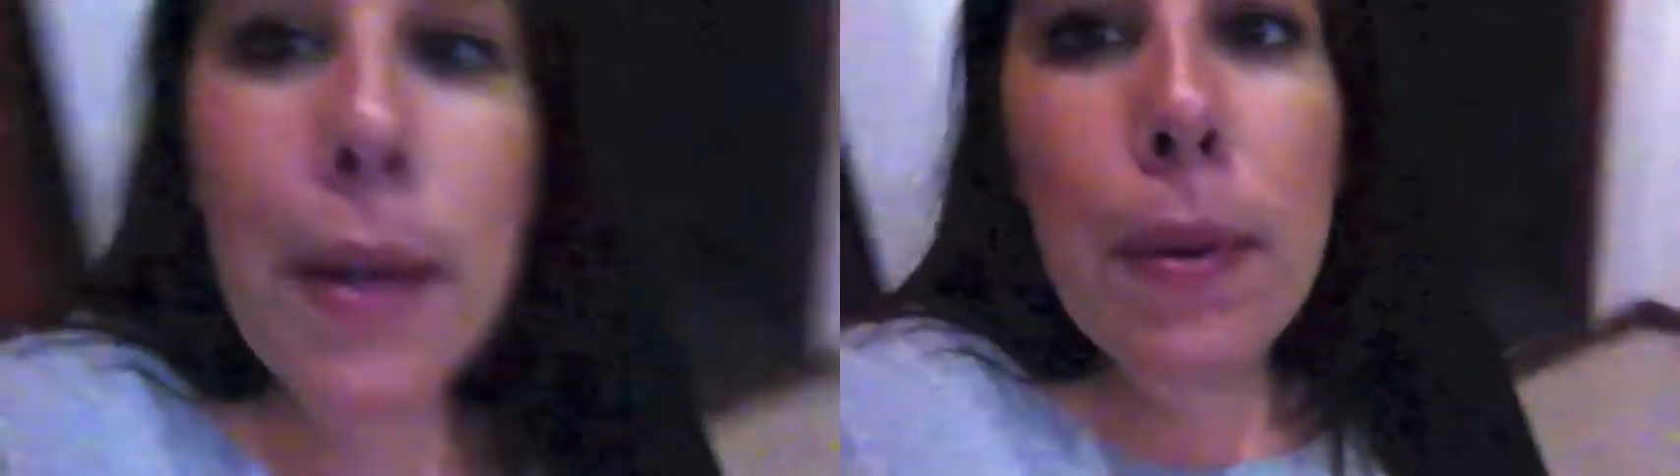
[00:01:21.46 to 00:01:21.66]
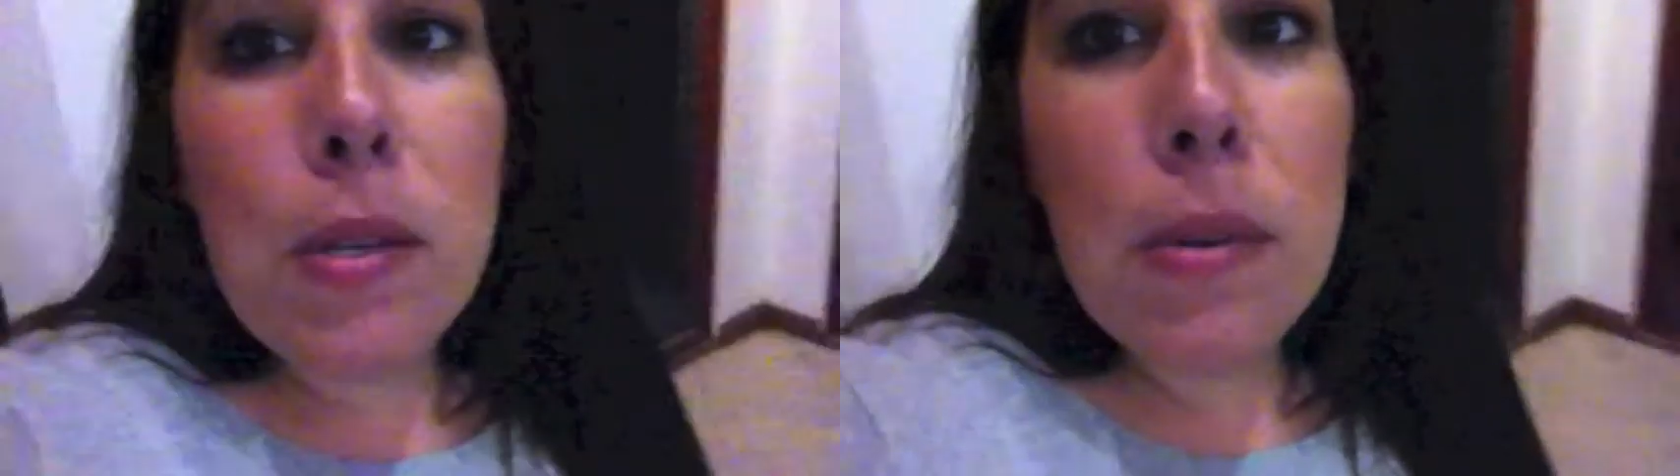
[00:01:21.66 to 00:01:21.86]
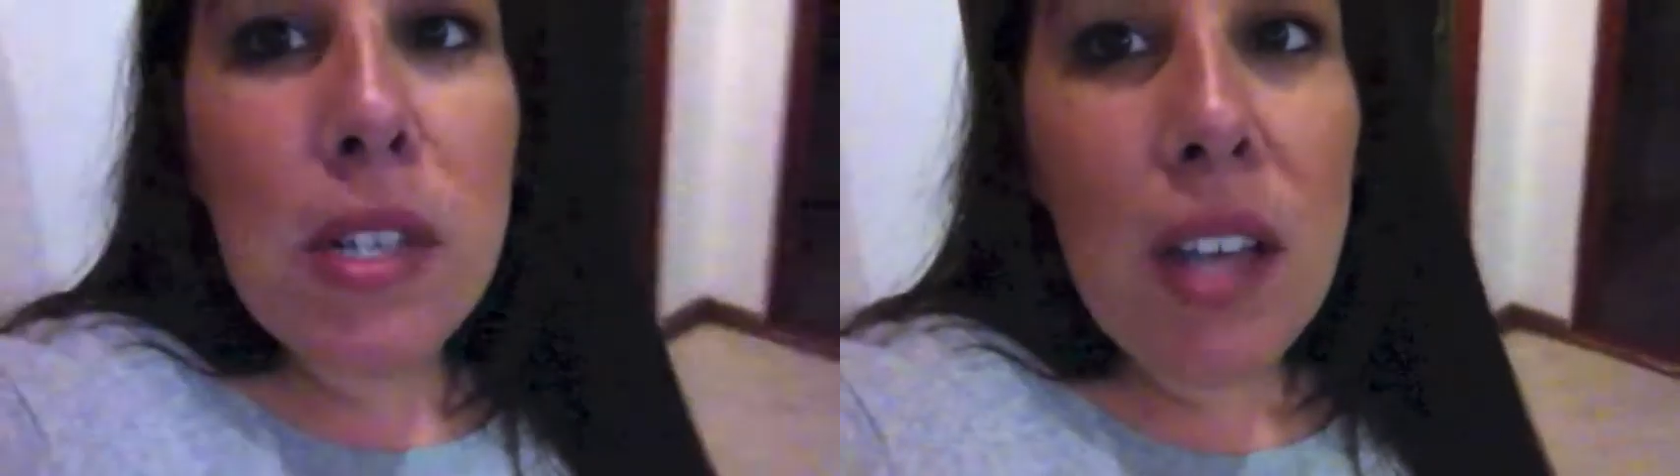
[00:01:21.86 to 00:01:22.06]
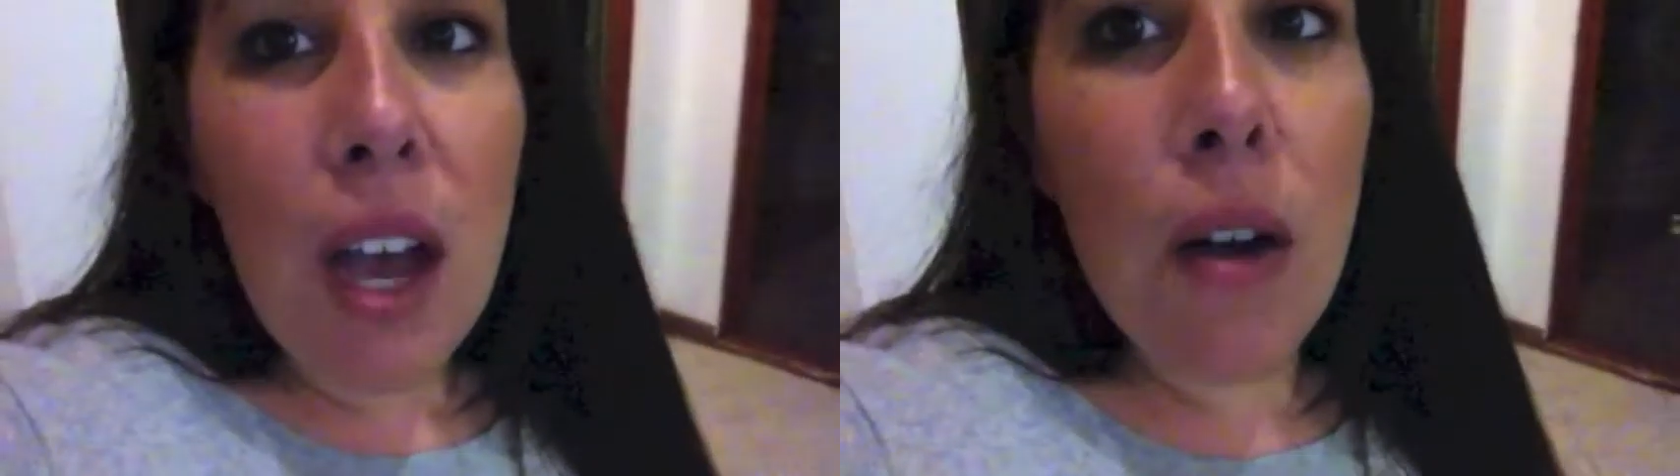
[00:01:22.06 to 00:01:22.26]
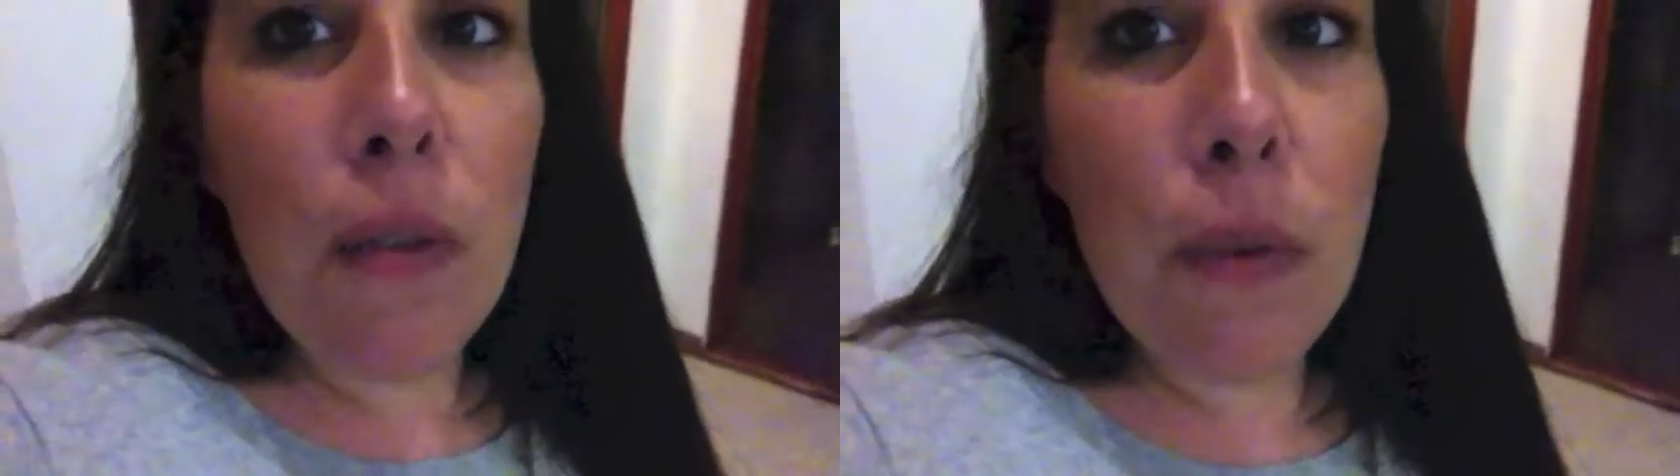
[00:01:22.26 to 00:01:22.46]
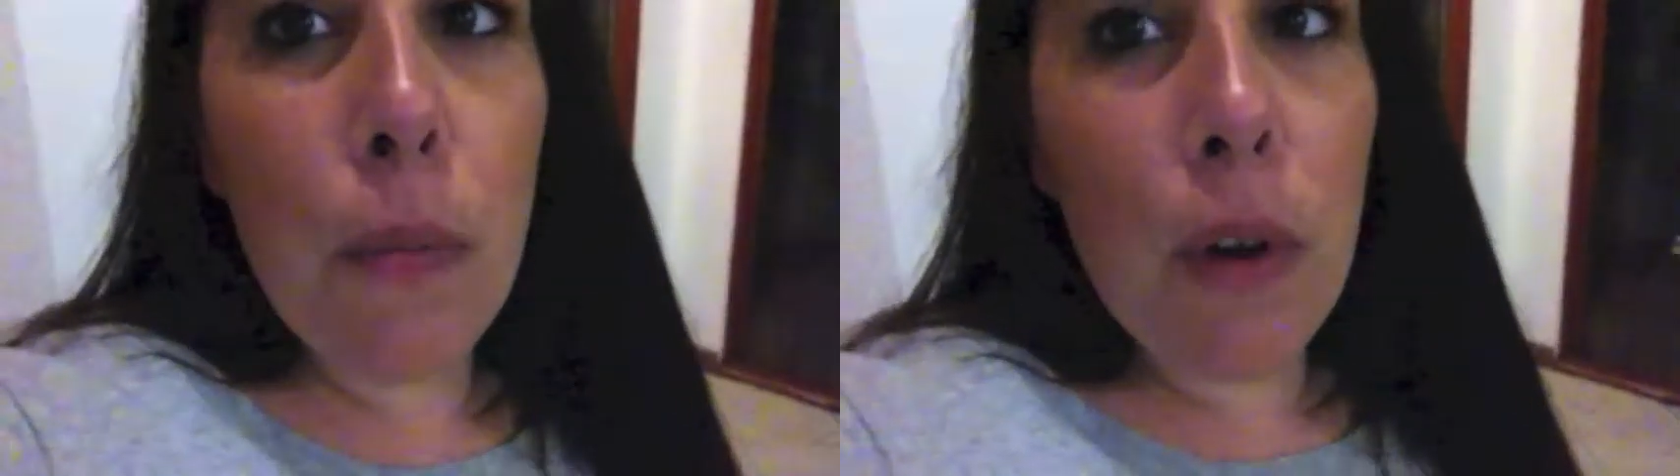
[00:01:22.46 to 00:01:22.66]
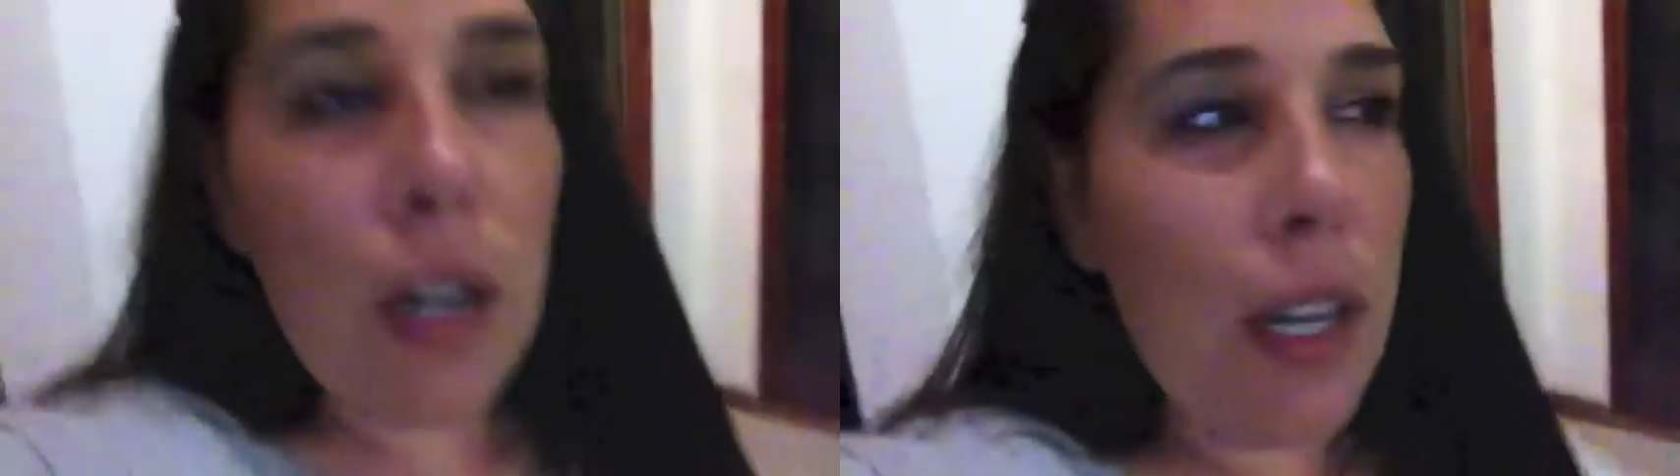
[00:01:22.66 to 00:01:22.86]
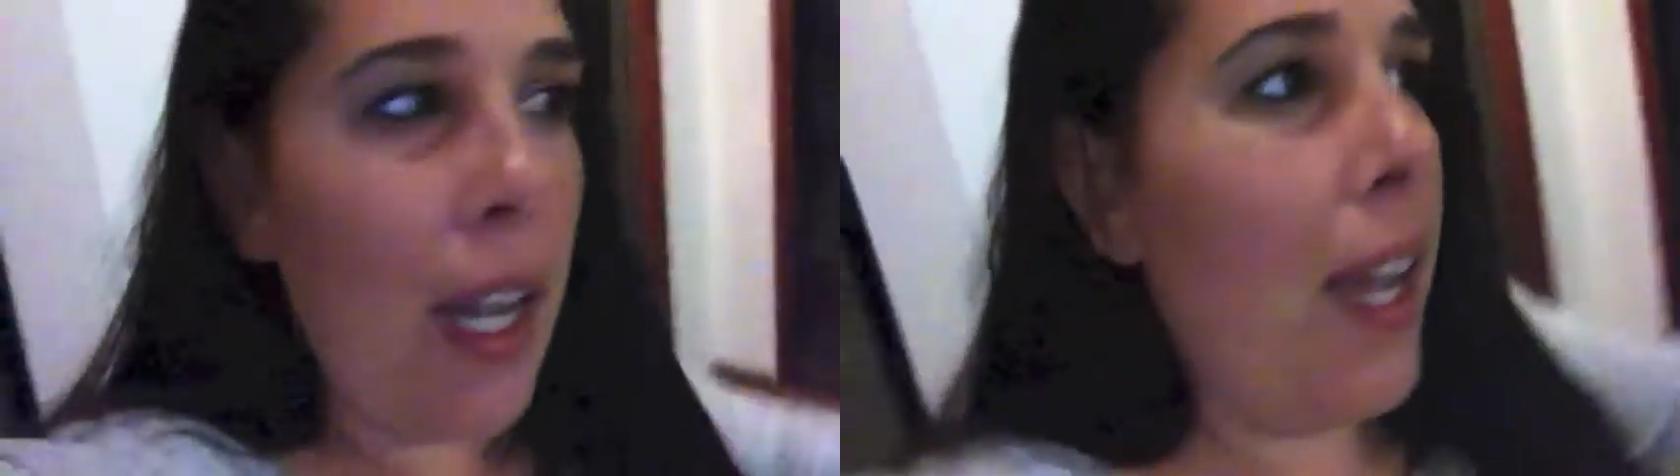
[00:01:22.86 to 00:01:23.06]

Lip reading: anyways, we just got home from work